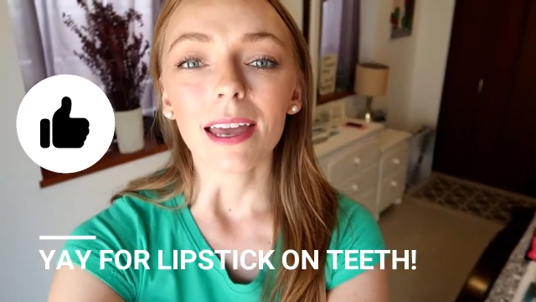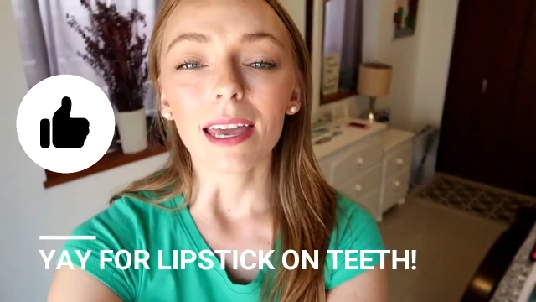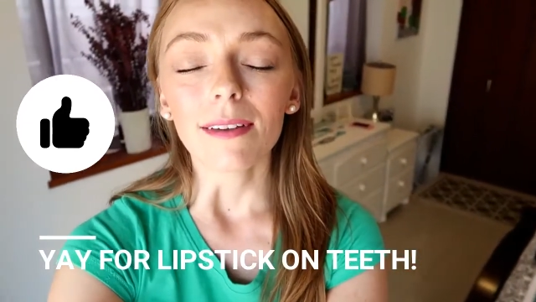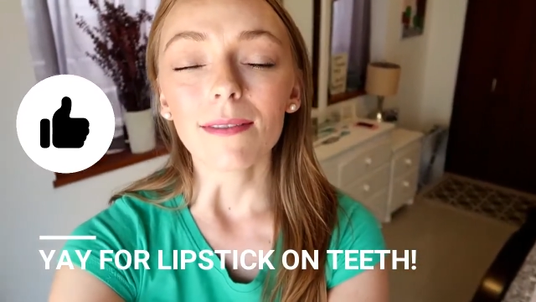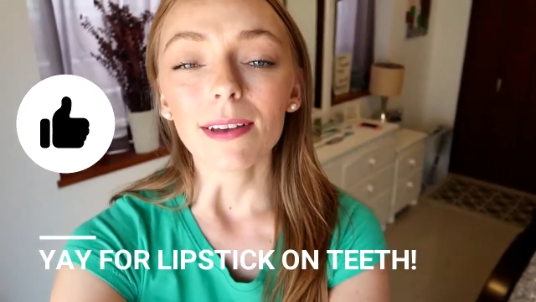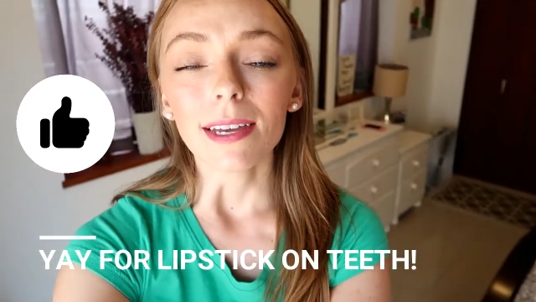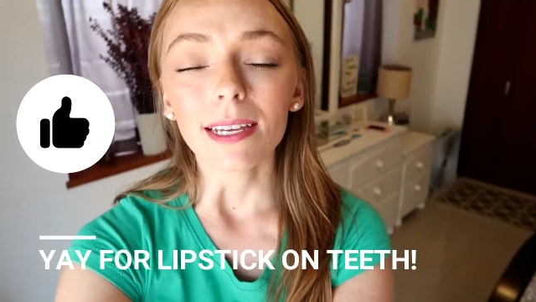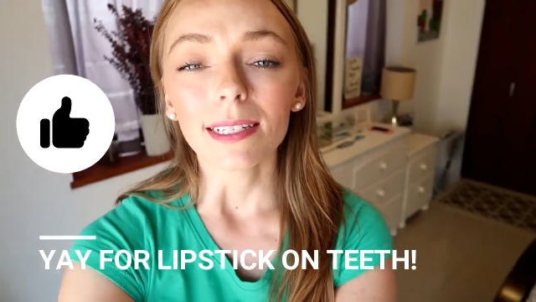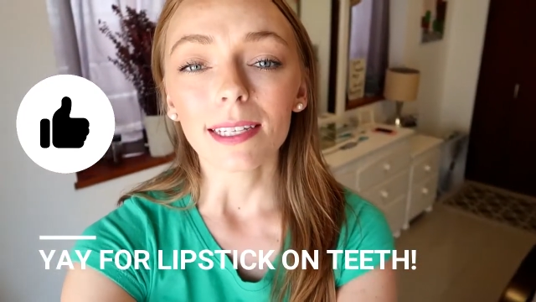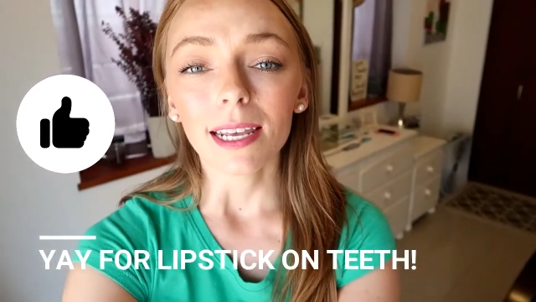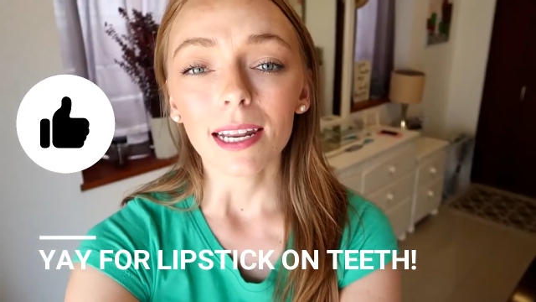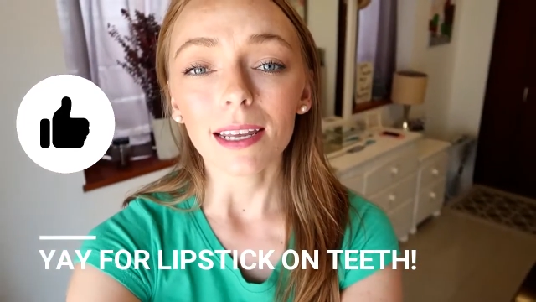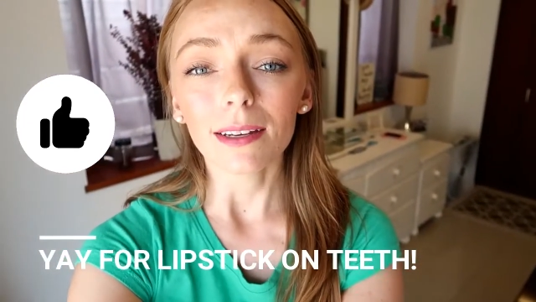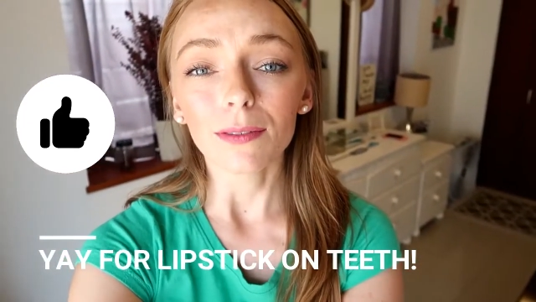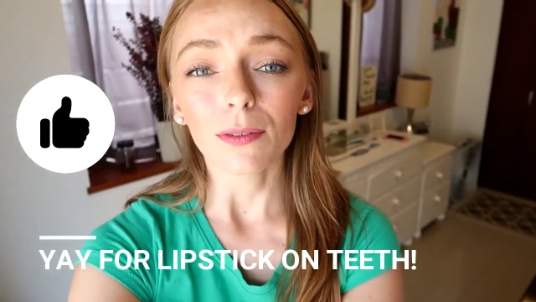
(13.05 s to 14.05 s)
Ava is
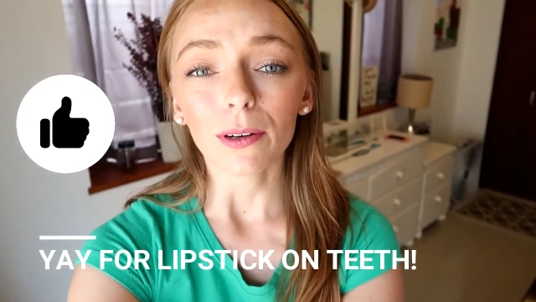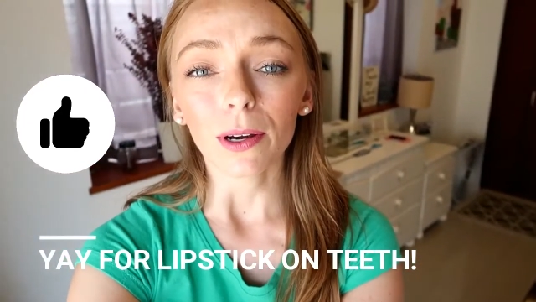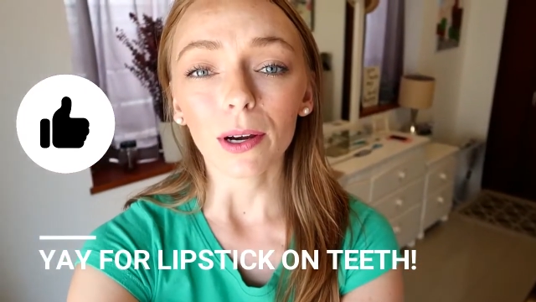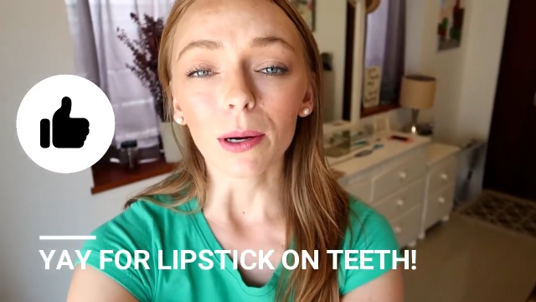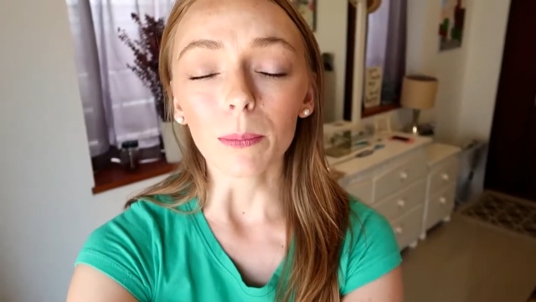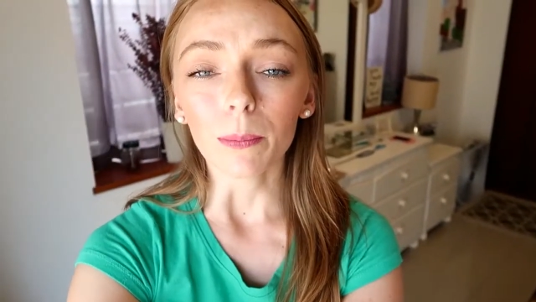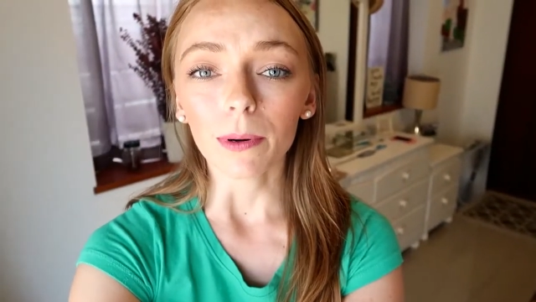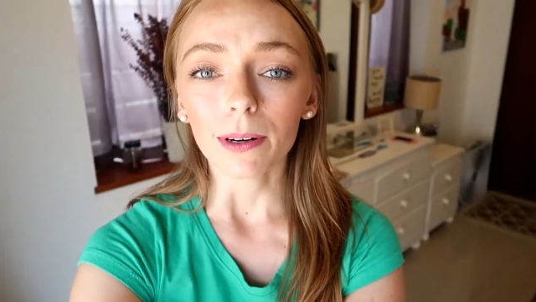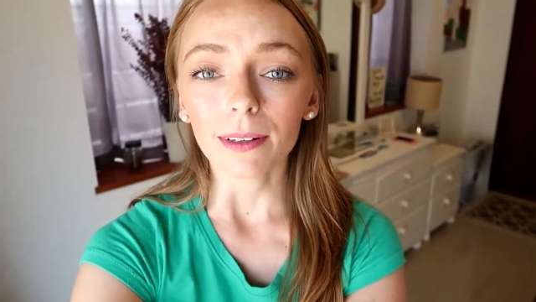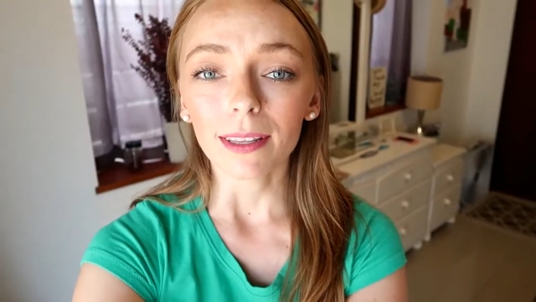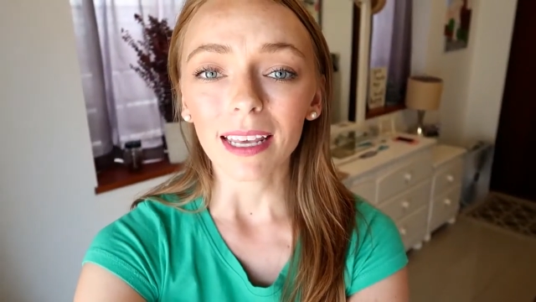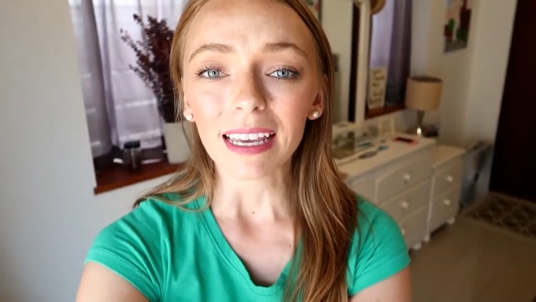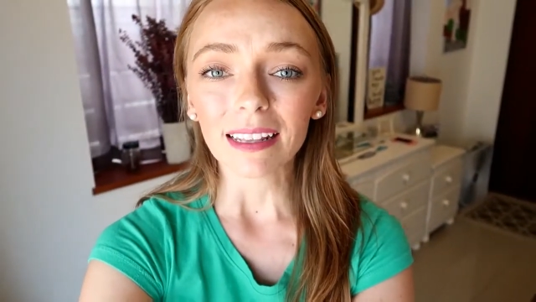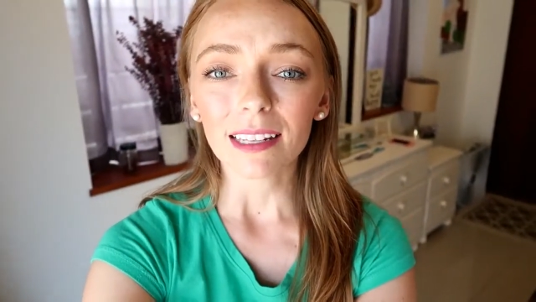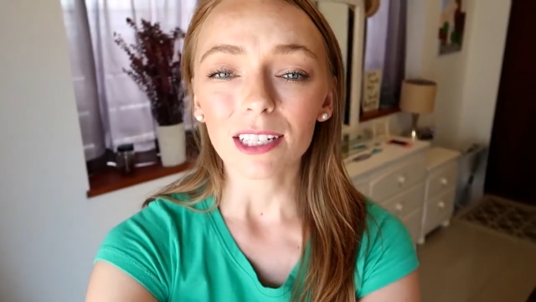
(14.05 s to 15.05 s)
getting for her
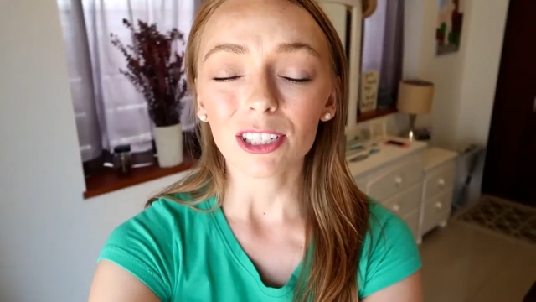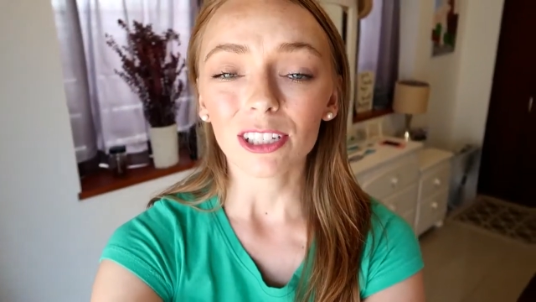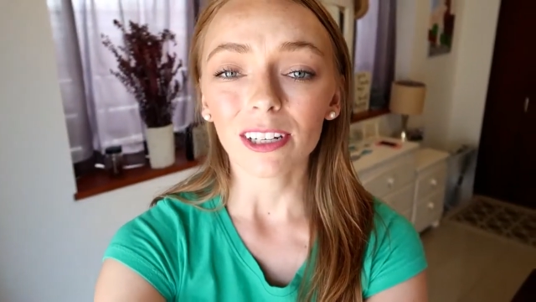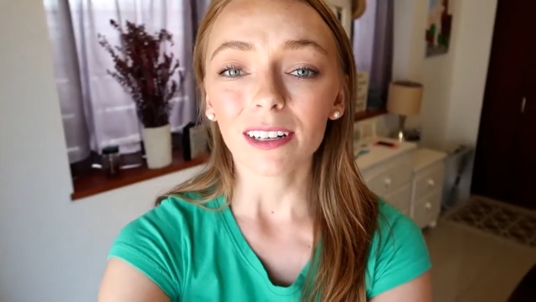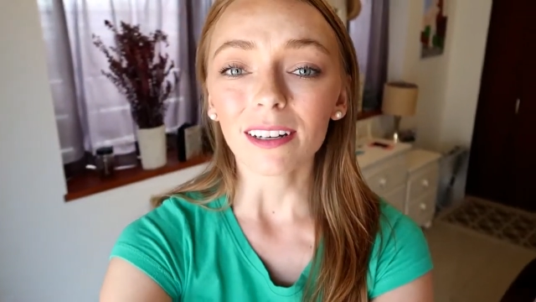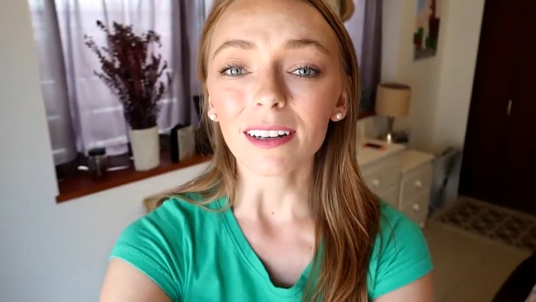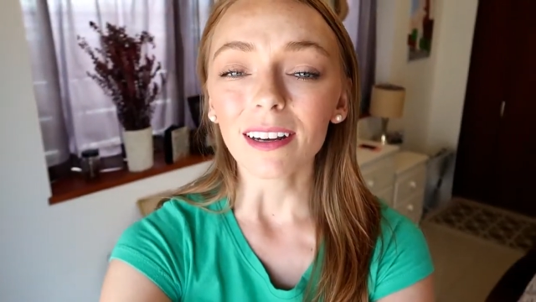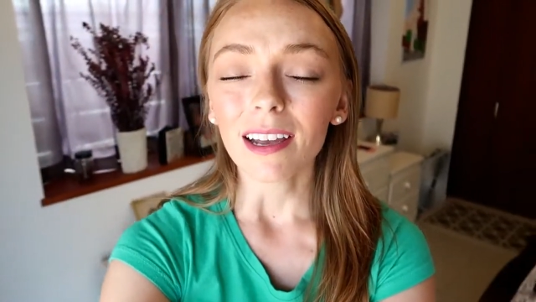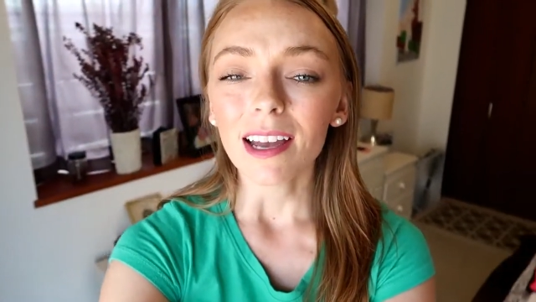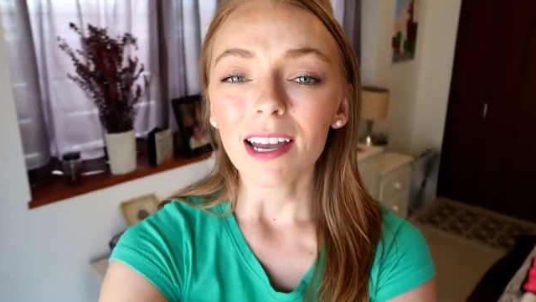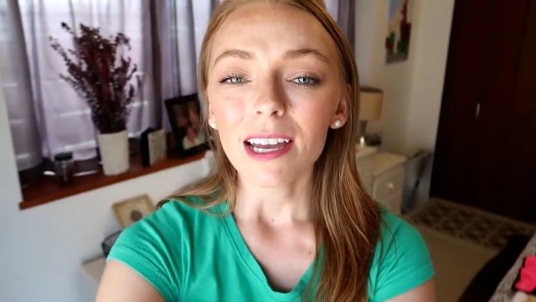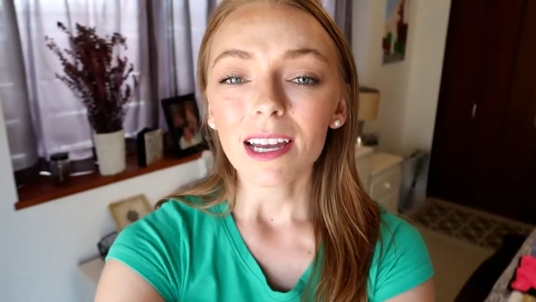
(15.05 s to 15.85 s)
birthday this year.